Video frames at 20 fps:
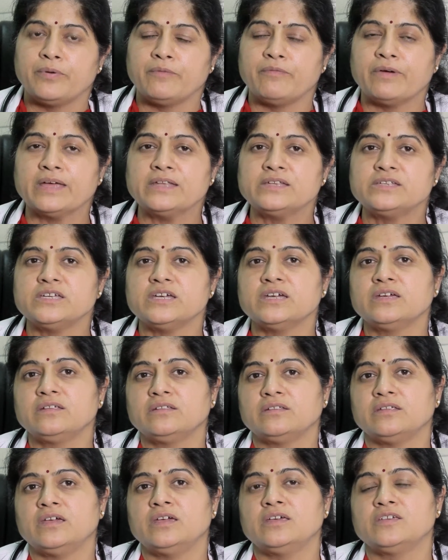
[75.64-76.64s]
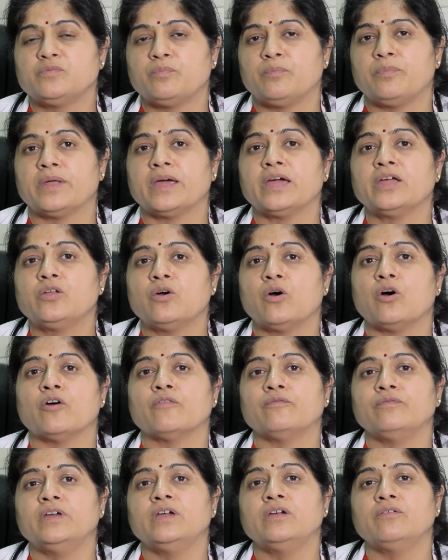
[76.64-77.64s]
Preventing the spread
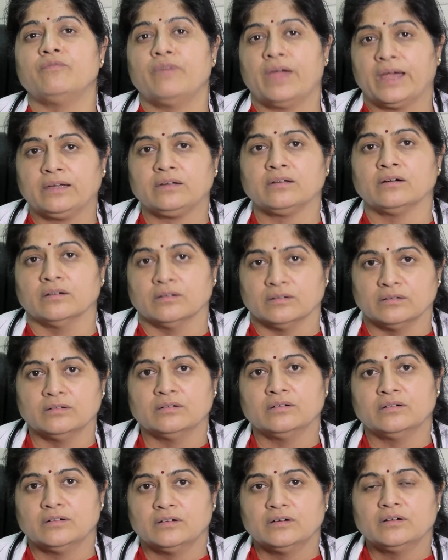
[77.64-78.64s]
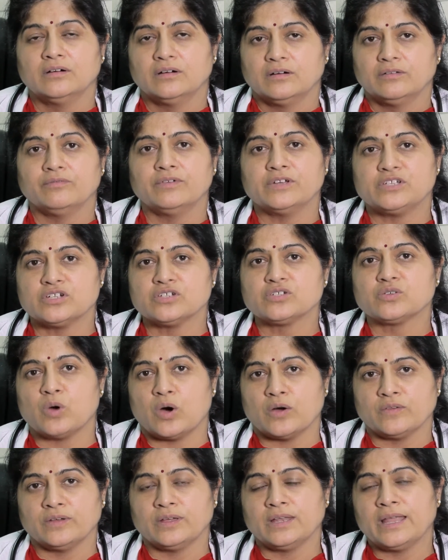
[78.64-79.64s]
of the vector which is
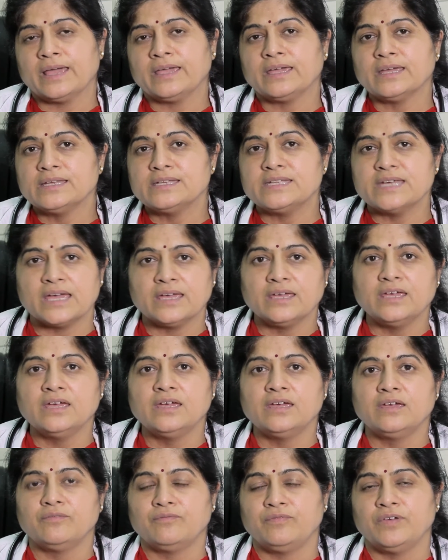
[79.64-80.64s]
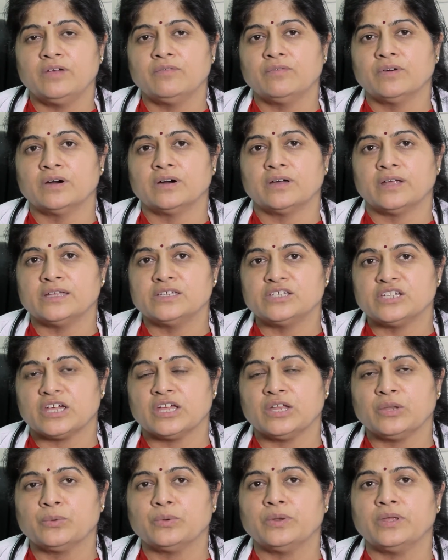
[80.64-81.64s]
causing, like in dengue fever and
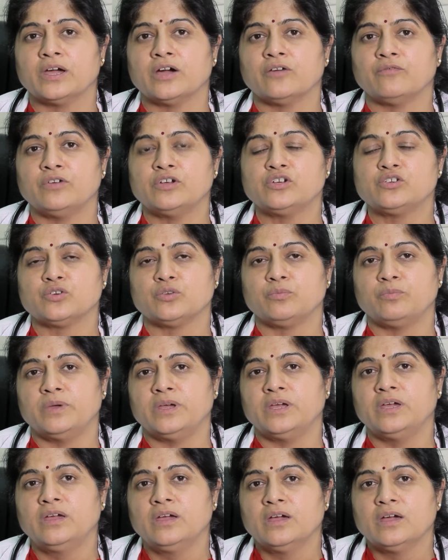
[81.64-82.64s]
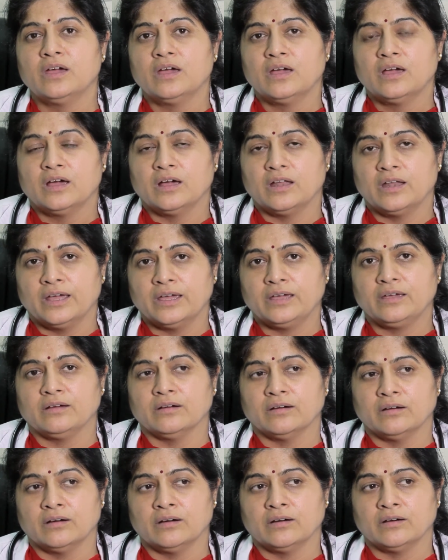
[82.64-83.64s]
chikungunya, we should be like
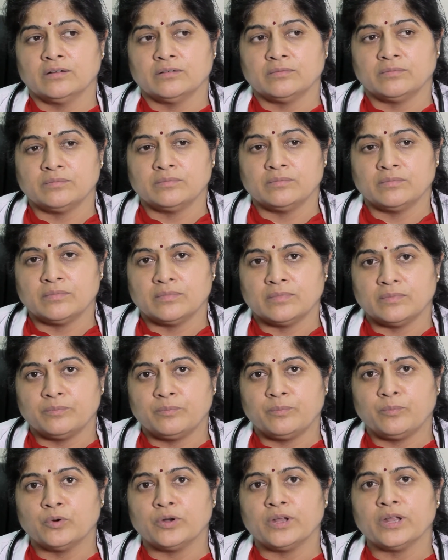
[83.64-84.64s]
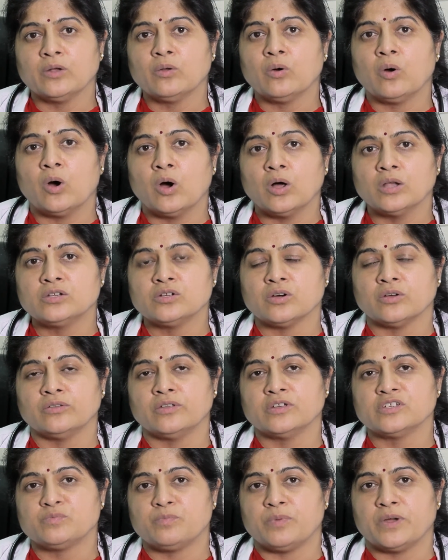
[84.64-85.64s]
put a halt
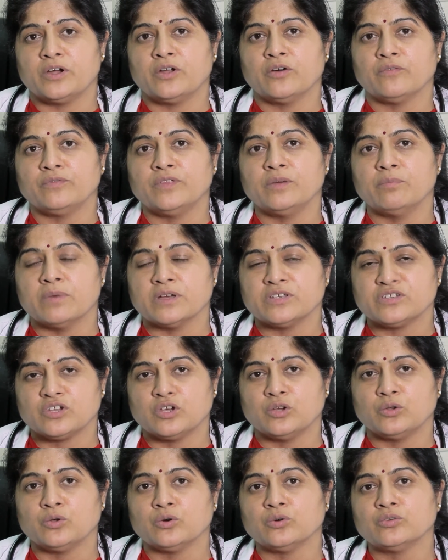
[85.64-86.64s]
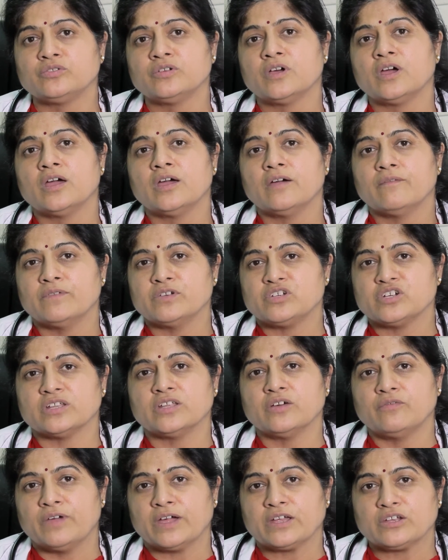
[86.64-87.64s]
on the spread of the mosquitoes, which are
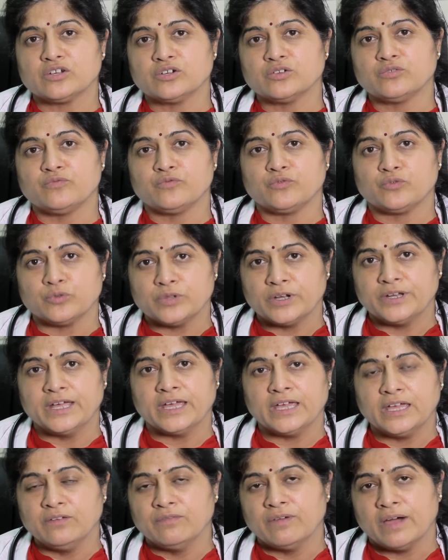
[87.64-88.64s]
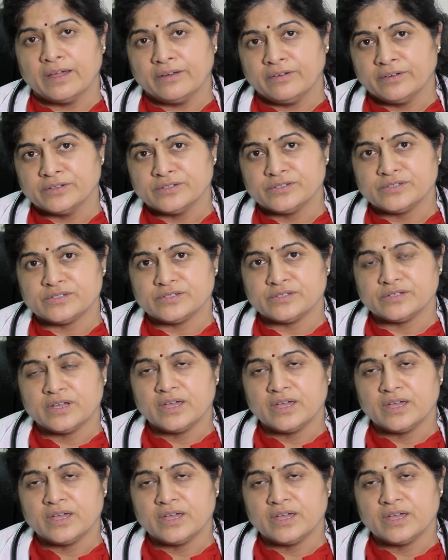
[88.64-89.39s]
the vectors to the dengue virus.